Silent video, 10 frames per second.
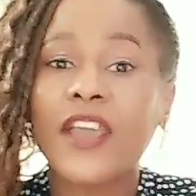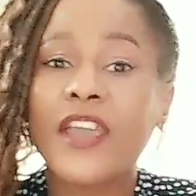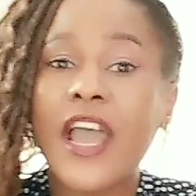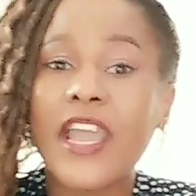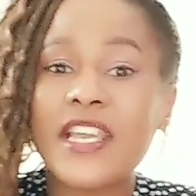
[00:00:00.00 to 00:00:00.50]

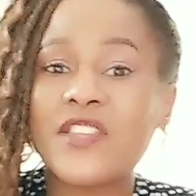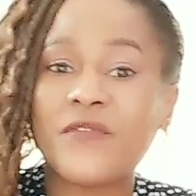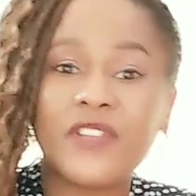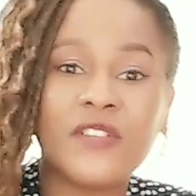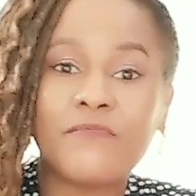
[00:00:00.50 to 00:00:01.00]
Here in the
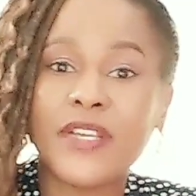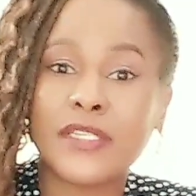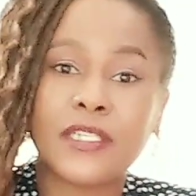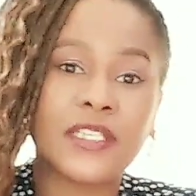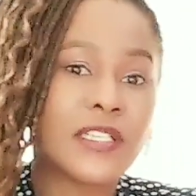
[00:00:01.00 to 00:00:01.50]

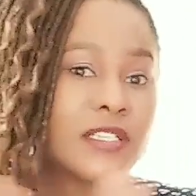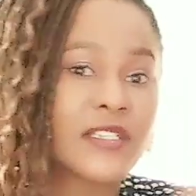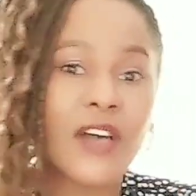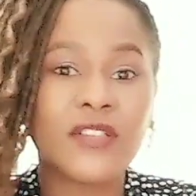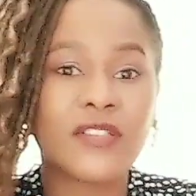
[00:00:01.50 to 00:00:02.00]
Philippines, it is
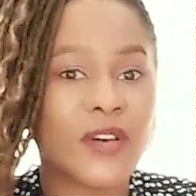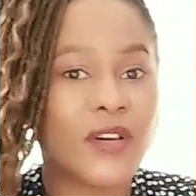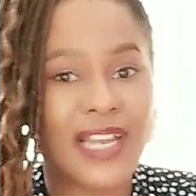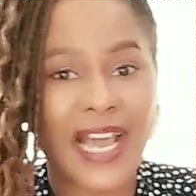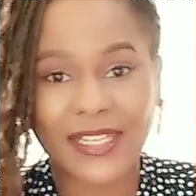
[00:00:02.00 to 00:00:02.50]
not
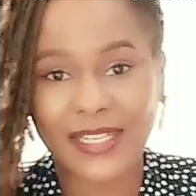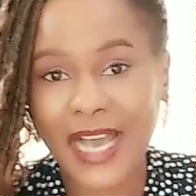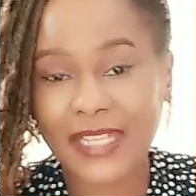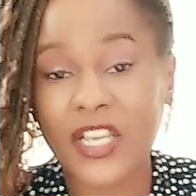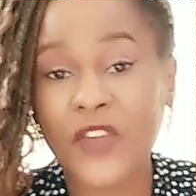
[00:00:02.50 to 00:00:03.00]
done like
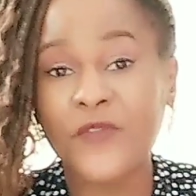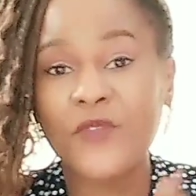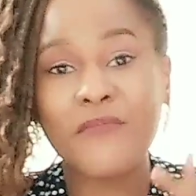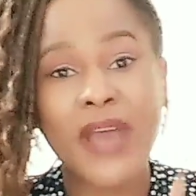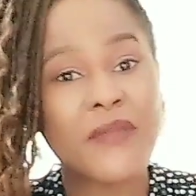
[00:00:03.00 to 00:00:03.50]
that. If
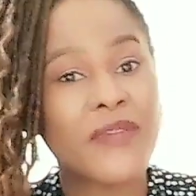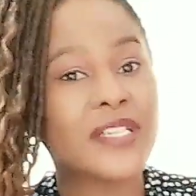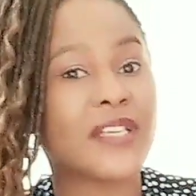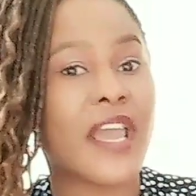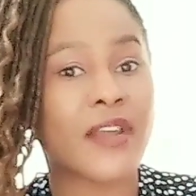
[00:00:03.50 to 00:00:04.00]
you merit
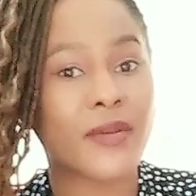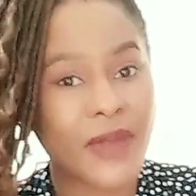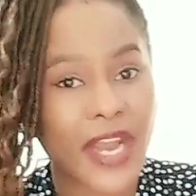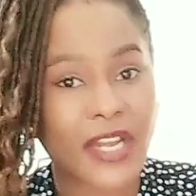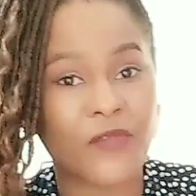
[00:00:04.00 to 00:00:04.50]
a
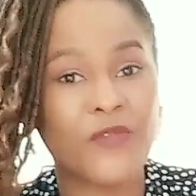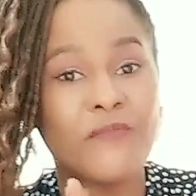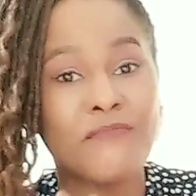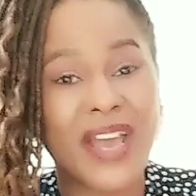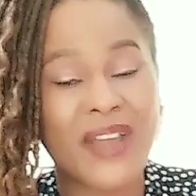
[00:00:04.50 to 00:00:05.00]
grade, if you
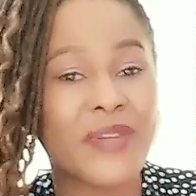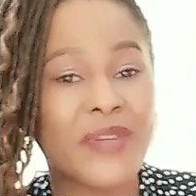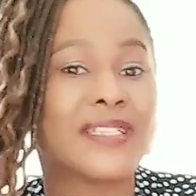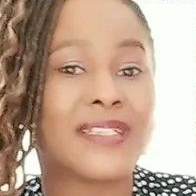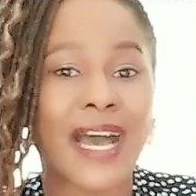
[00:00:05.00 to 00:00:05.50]

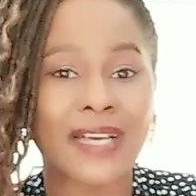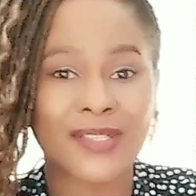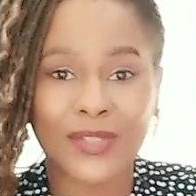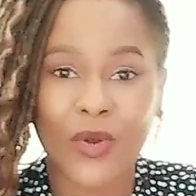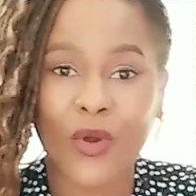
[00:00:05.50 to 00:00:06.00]
merit that
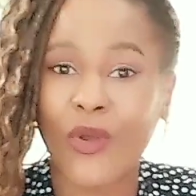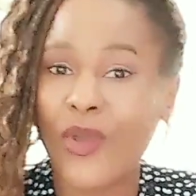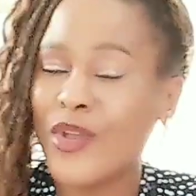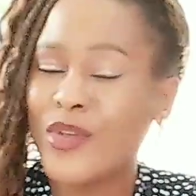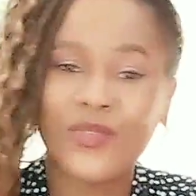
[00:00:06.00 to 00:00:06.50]
score,
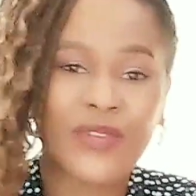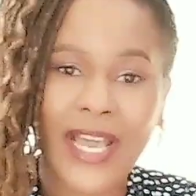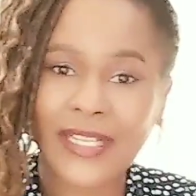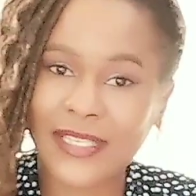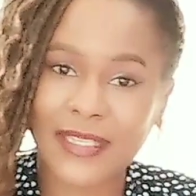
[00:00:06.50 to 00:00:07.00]
you
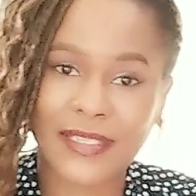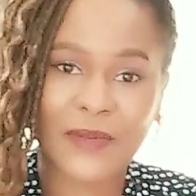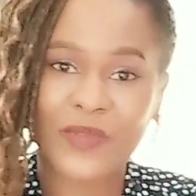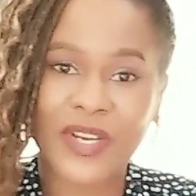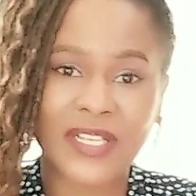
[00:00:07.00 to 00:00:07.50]
get it,
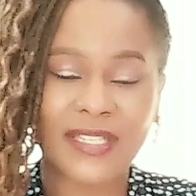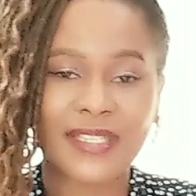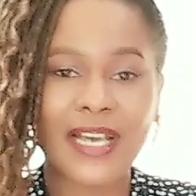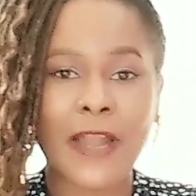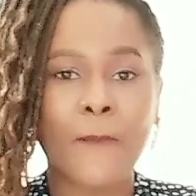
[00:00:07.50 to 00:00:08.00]
you
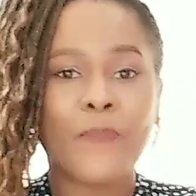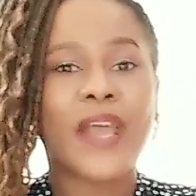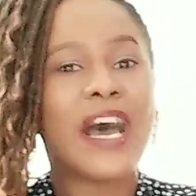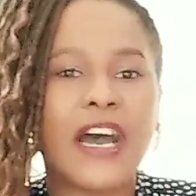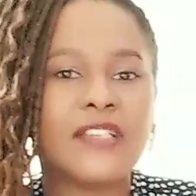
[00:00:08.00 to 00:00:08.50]
understand?
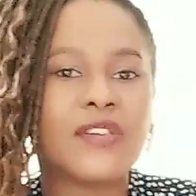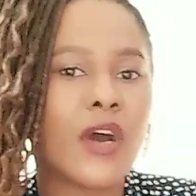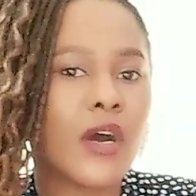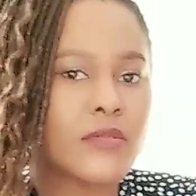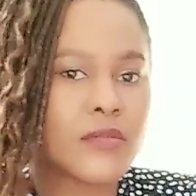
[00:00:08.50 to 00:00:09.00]
And
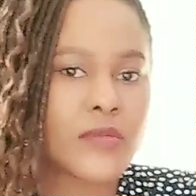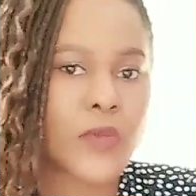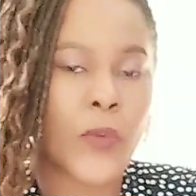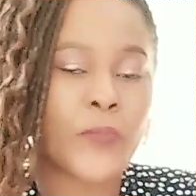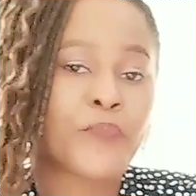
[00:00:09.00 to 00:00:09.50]

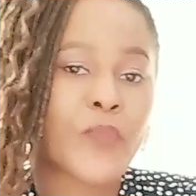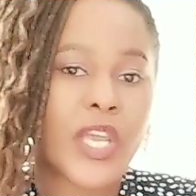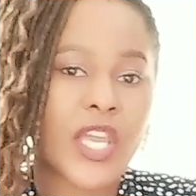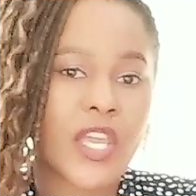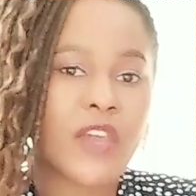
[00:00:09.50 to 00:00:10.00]
also,
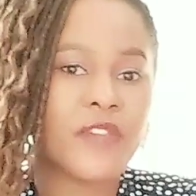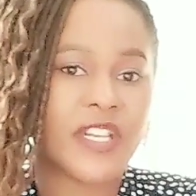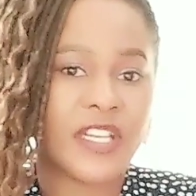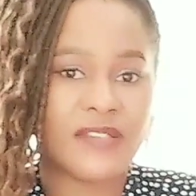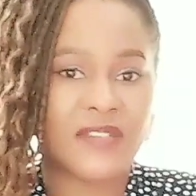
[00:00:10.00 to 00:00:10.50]
if
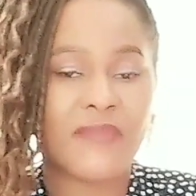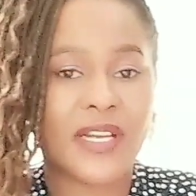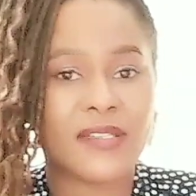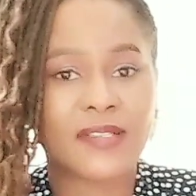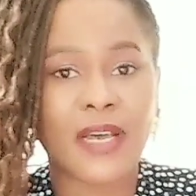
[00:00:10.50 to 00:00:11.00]
in a
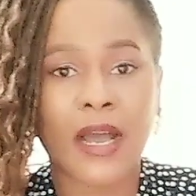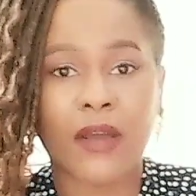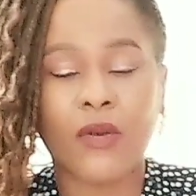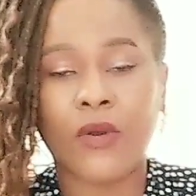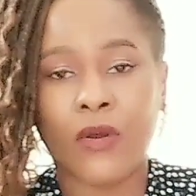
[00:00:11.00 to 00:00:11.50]
semester
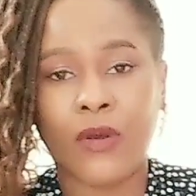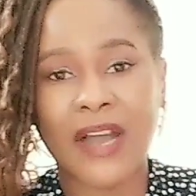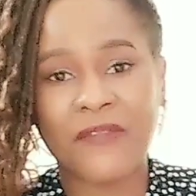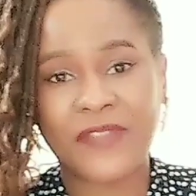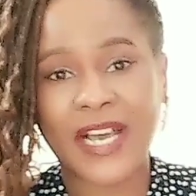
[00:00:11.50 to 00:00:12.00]
or
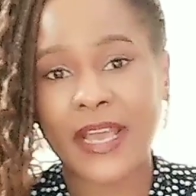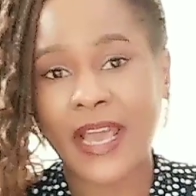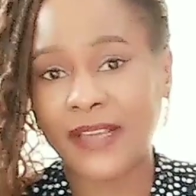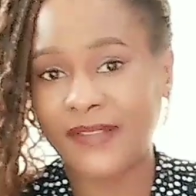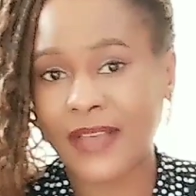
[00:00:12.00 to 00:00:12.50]
after
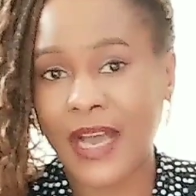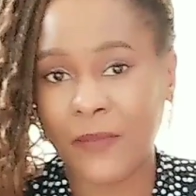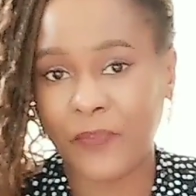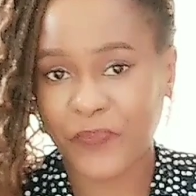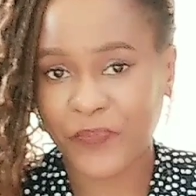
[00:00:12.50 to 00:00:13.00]
exam,